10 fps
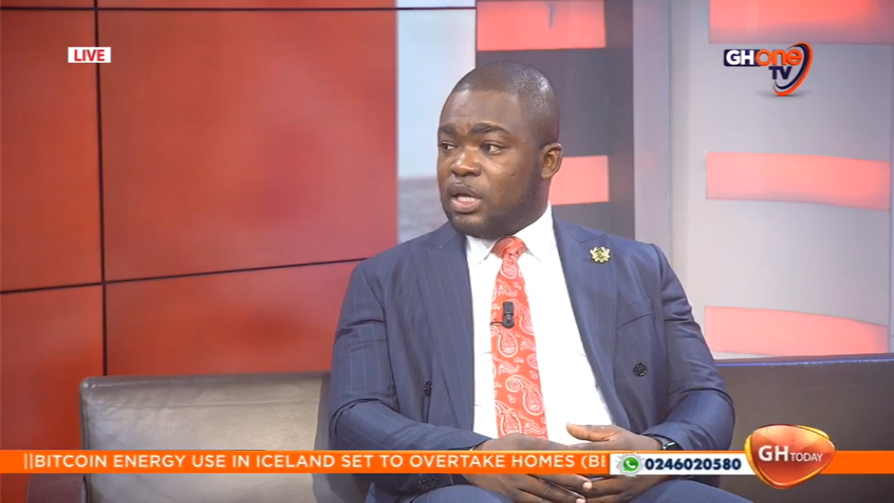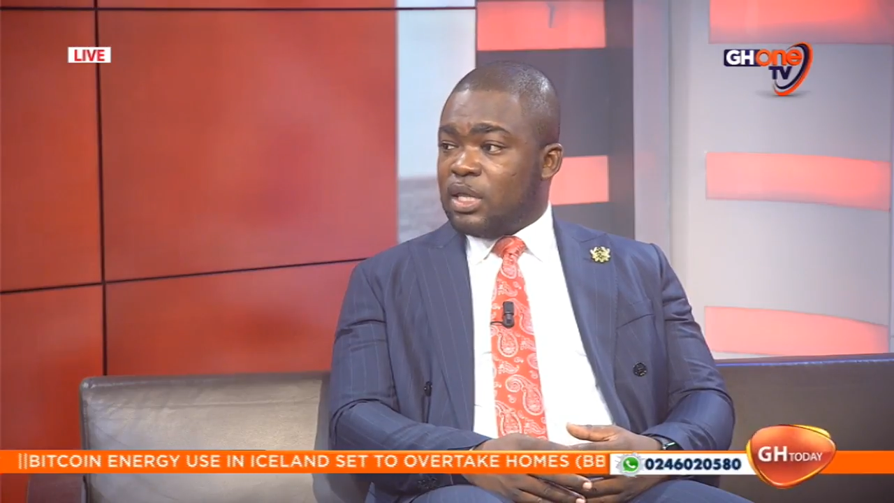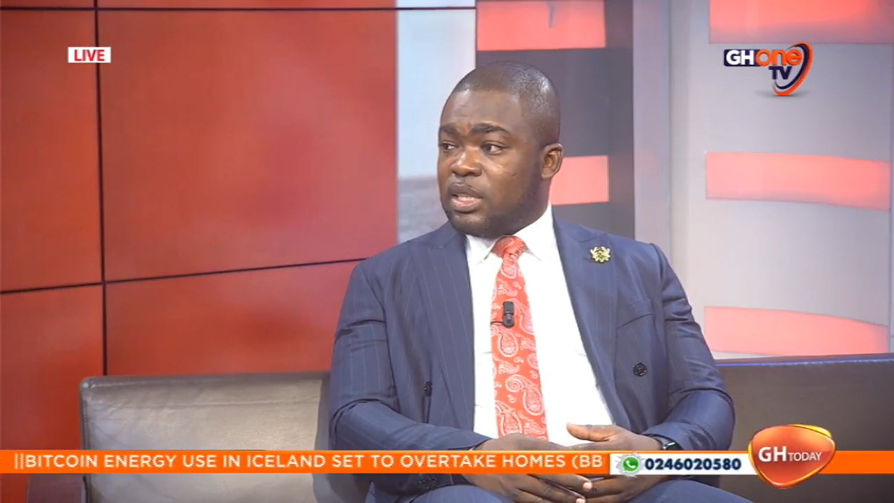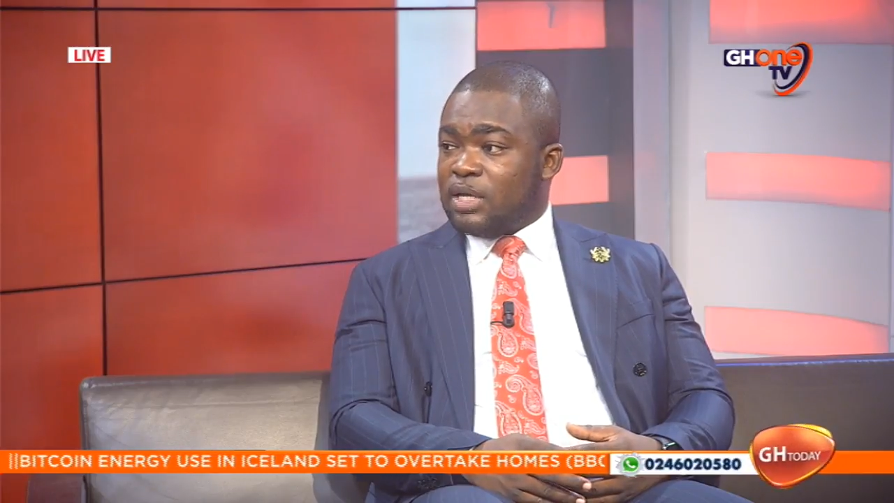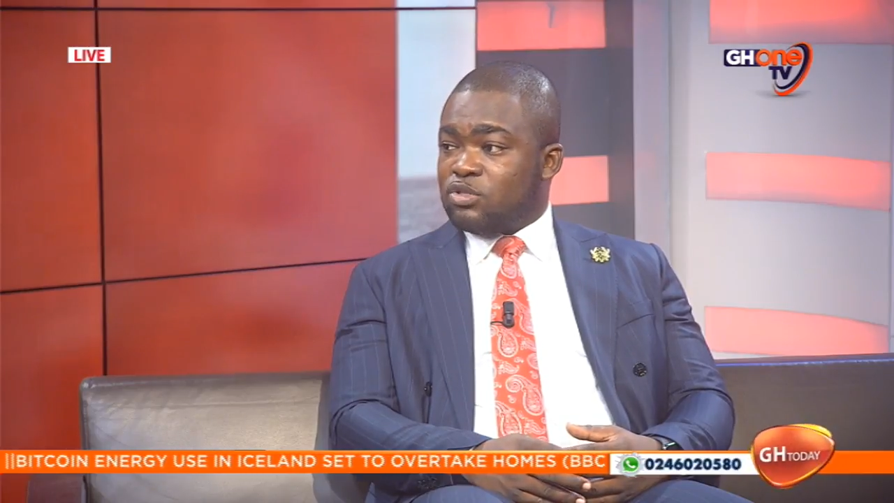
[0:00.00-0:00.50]

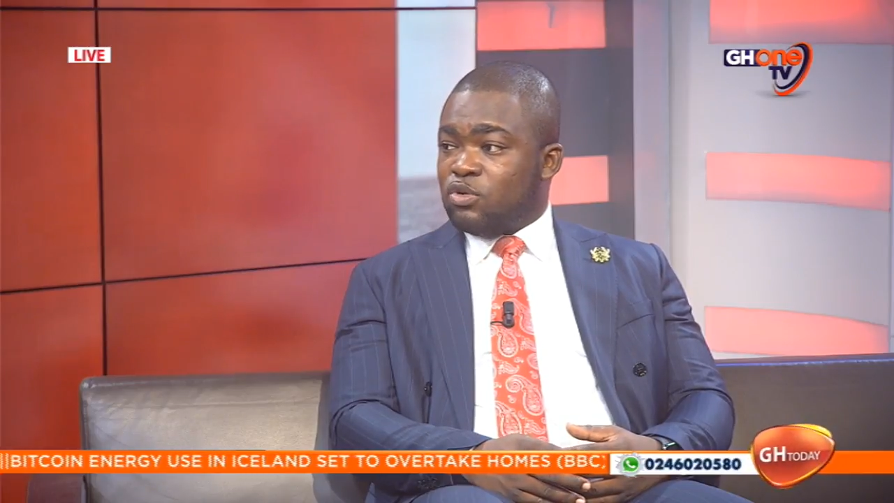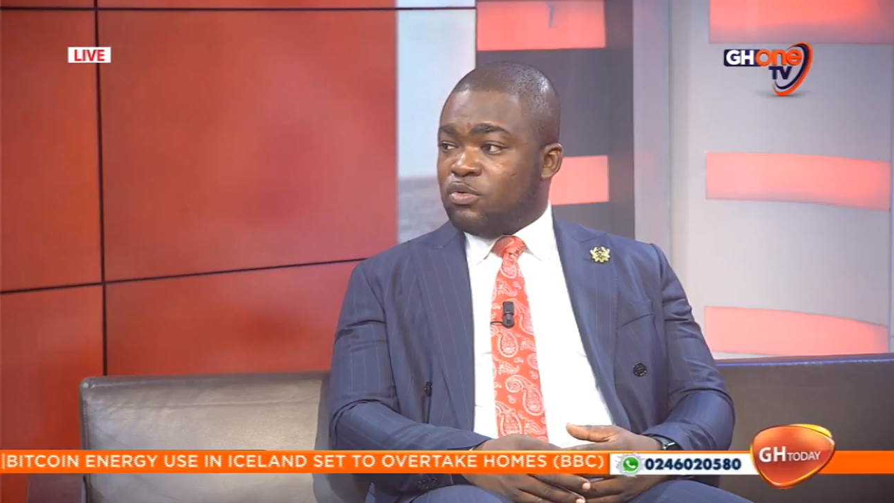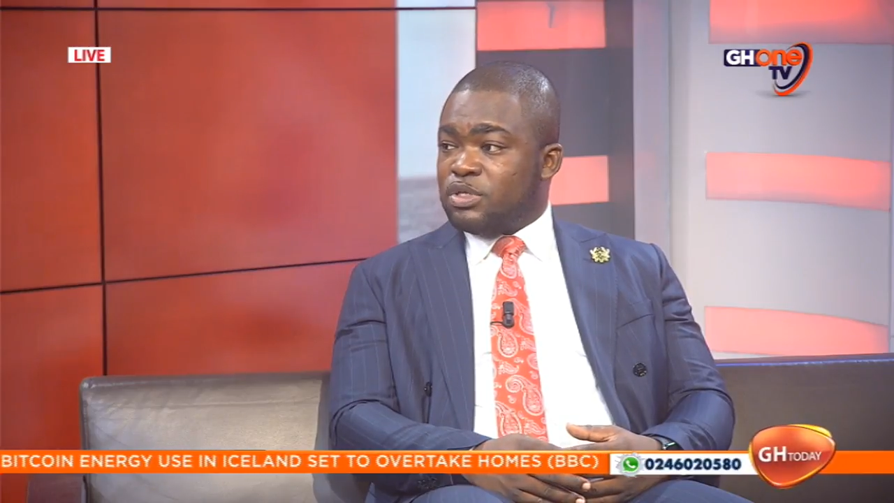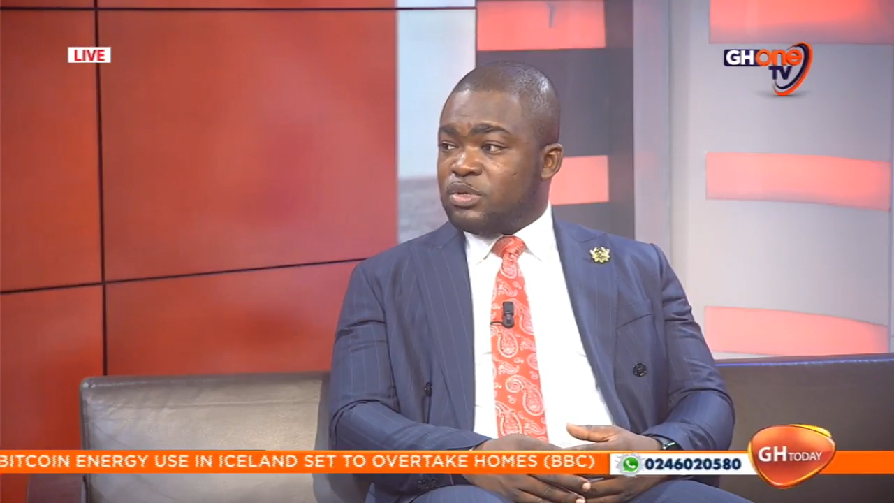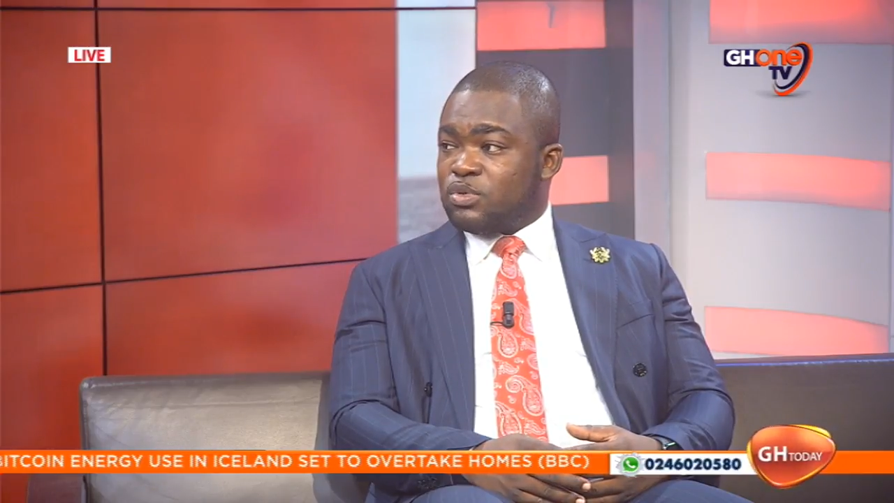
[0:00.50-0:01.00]
that
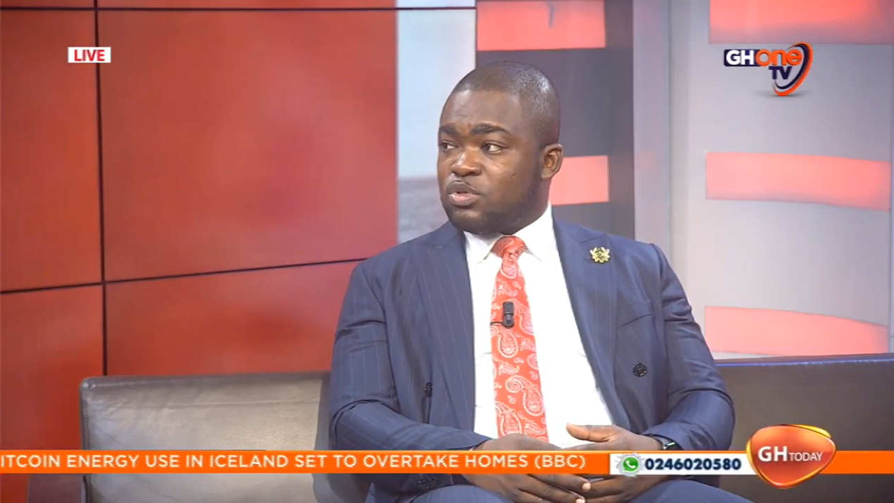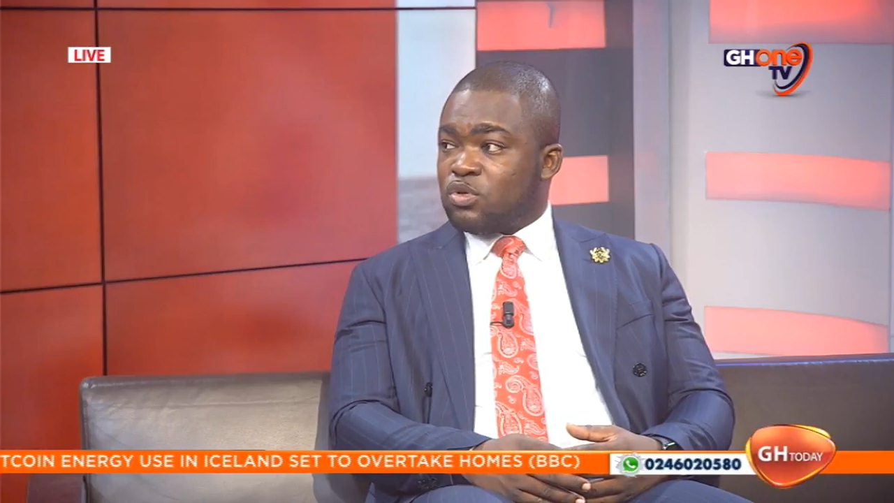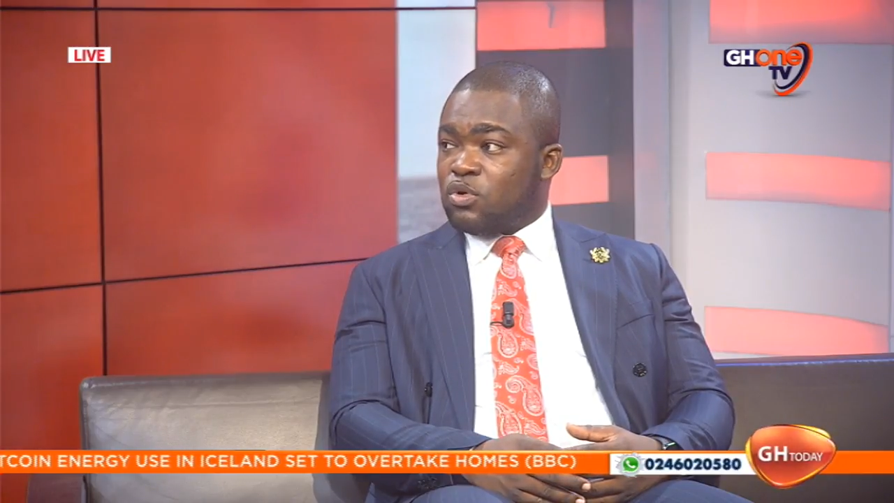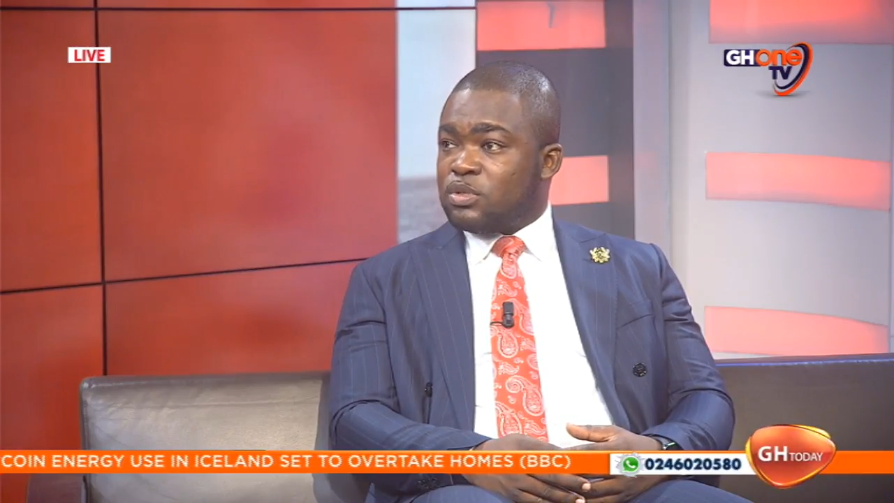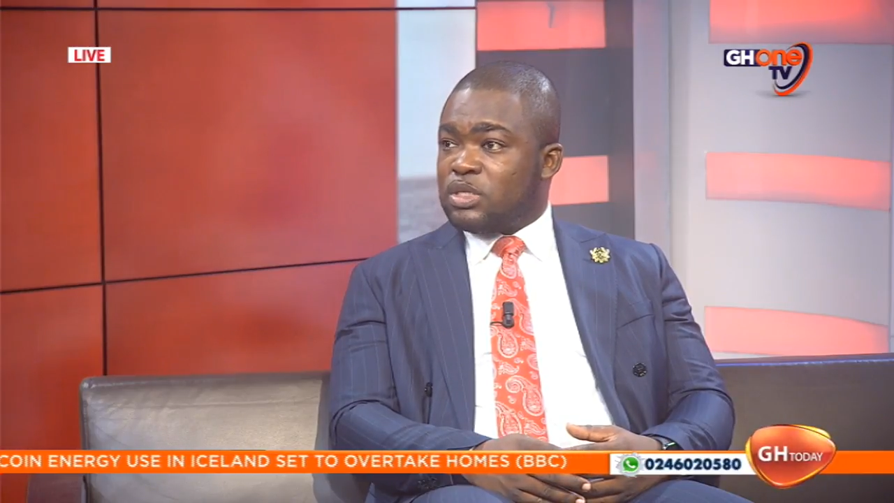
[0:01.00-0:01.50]
always
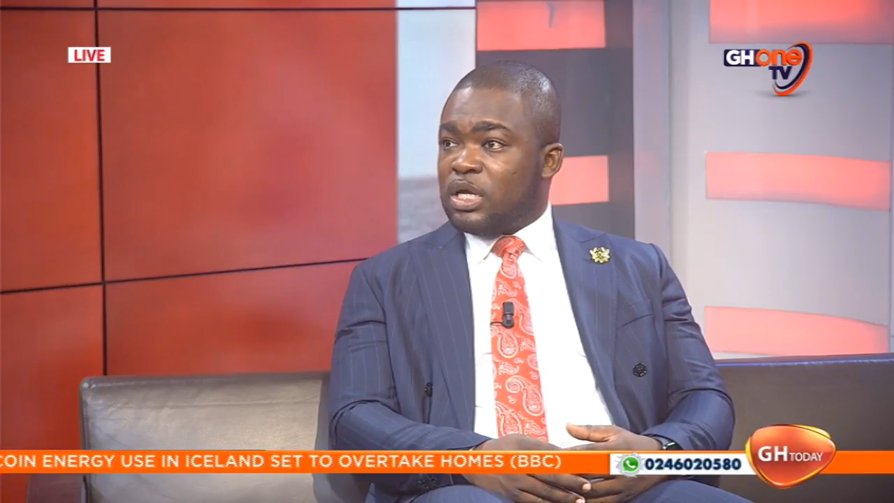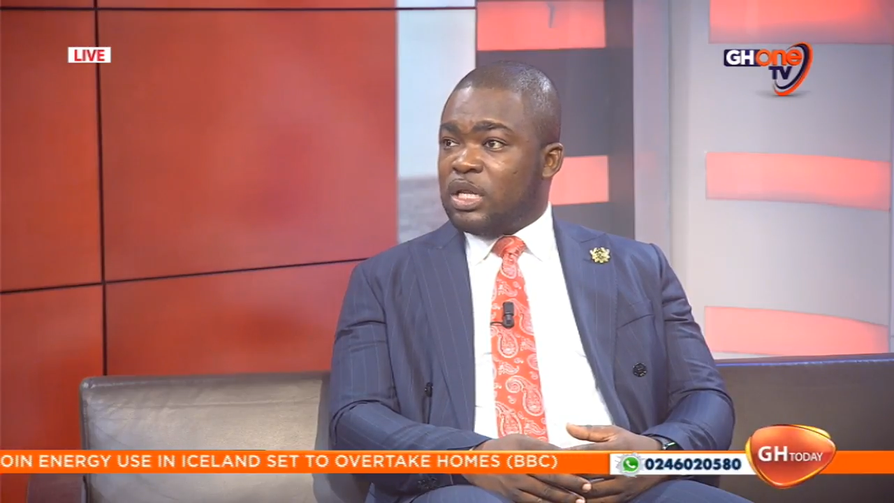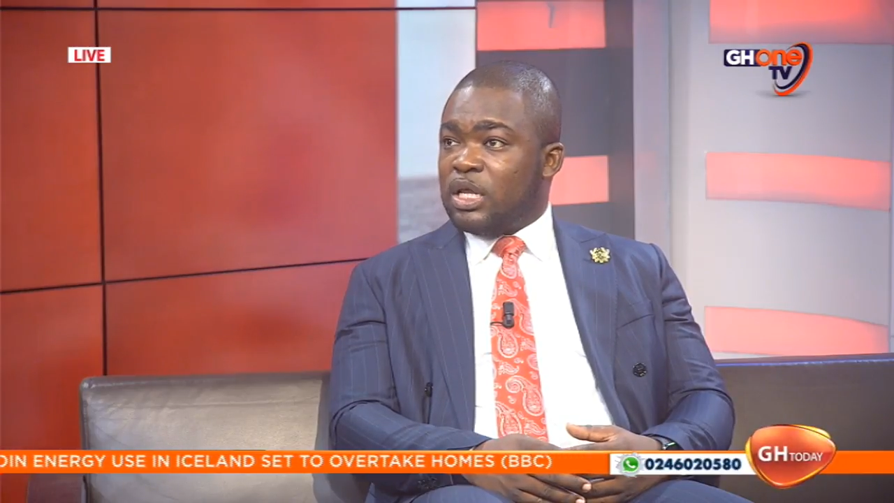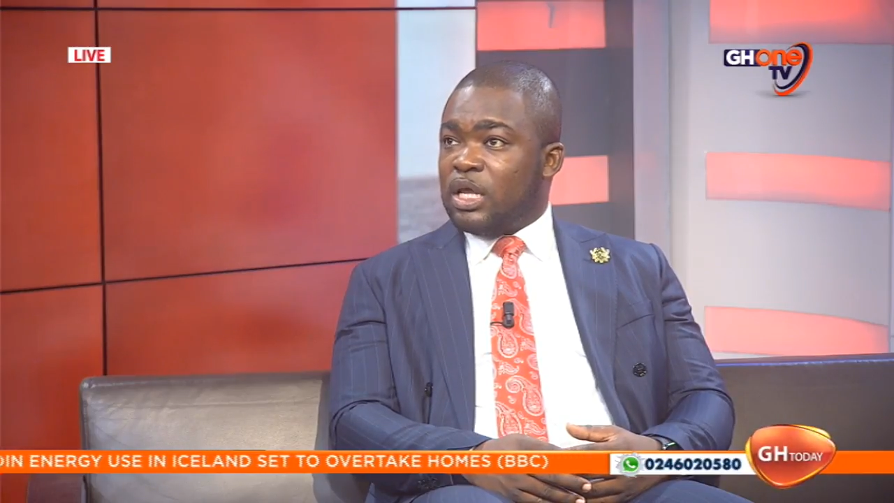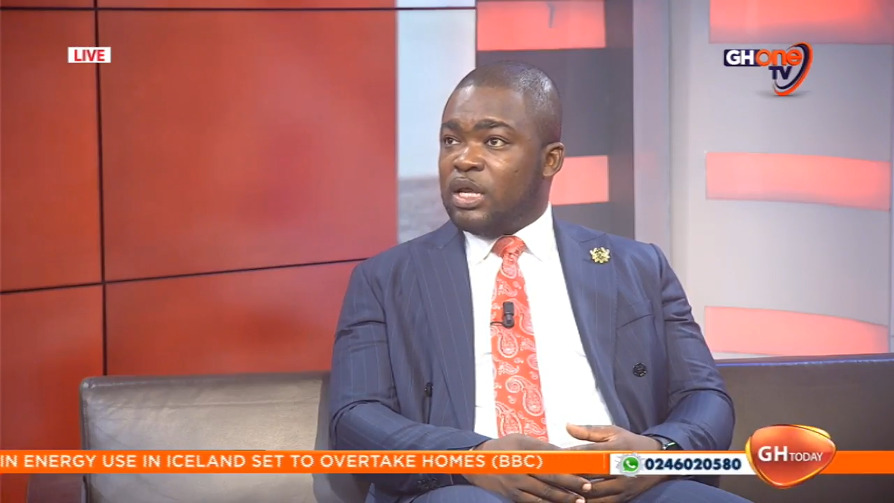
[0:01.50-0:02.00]
result
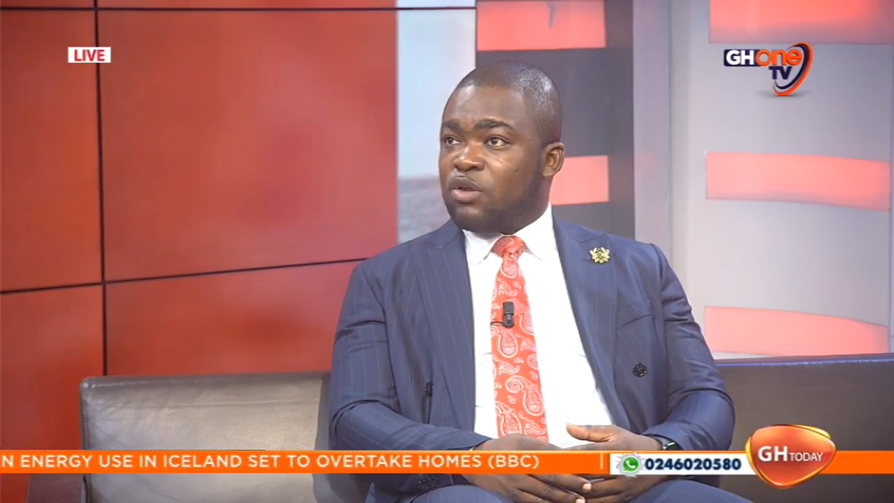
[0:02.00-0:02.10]
in